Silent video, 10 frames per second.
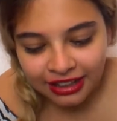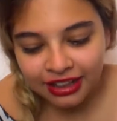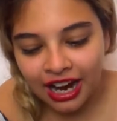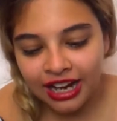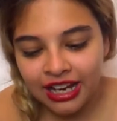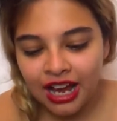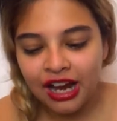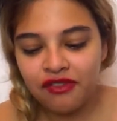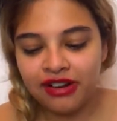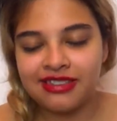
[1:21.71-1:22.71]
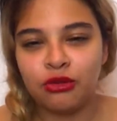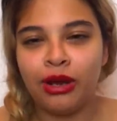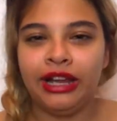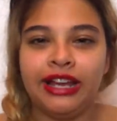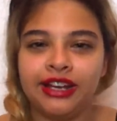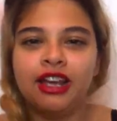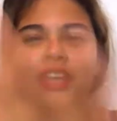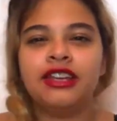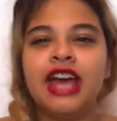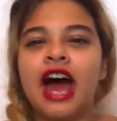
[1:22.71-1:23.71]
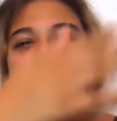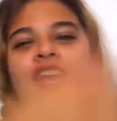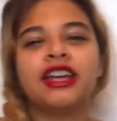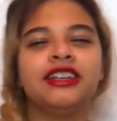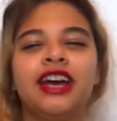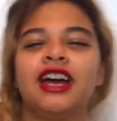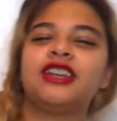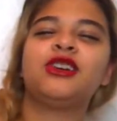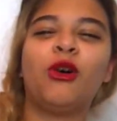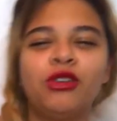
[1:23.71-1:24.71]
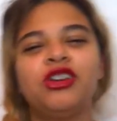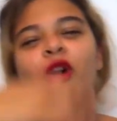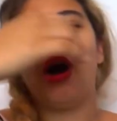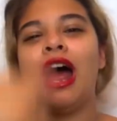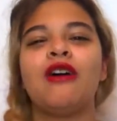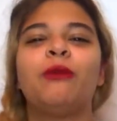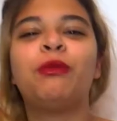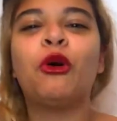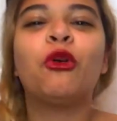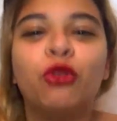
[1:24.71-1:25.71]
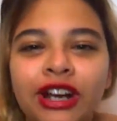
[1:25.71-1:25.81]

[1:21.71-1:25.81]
the guy in front of the white, like, yeah, yeah, yo, horrible